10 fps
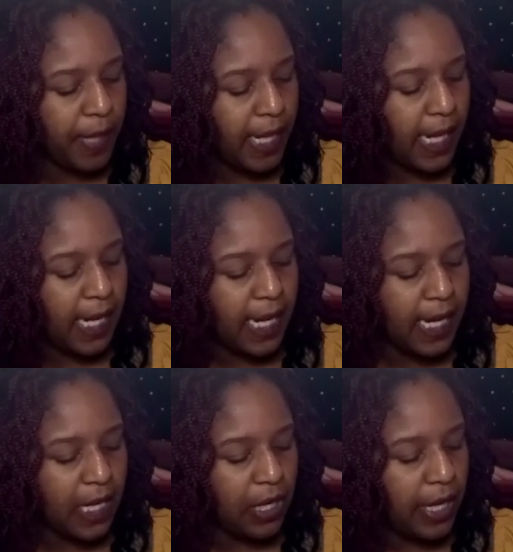
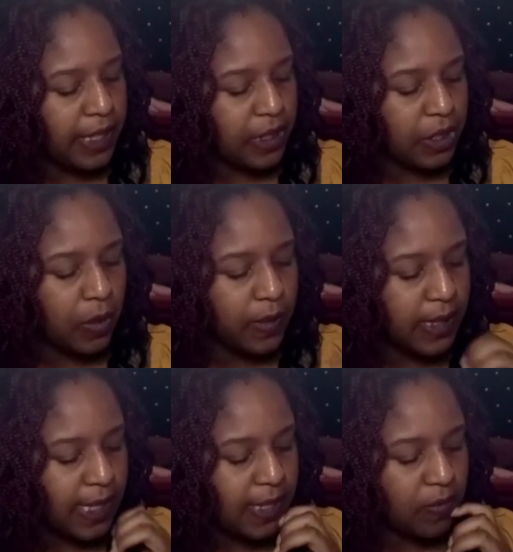plan, your head to toe
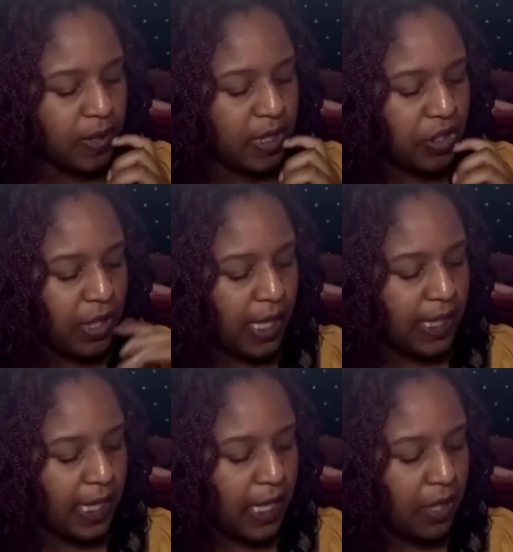assessments, your
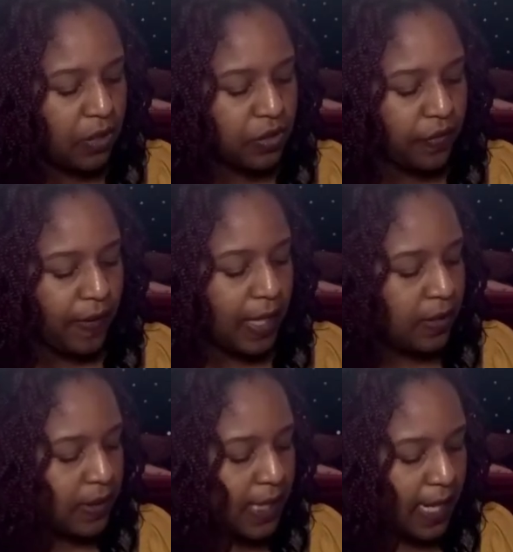ADLs, your
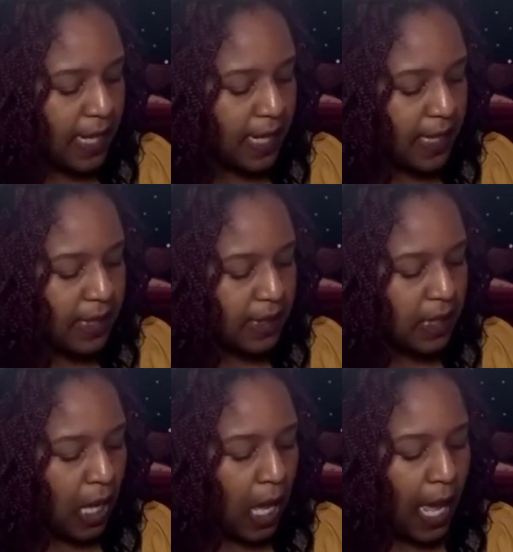vital
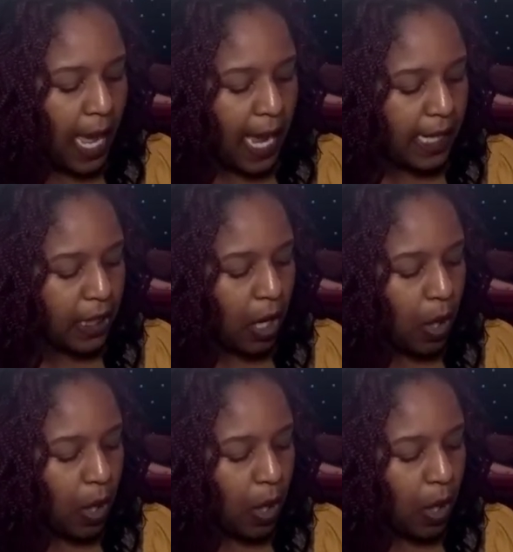signs, hot and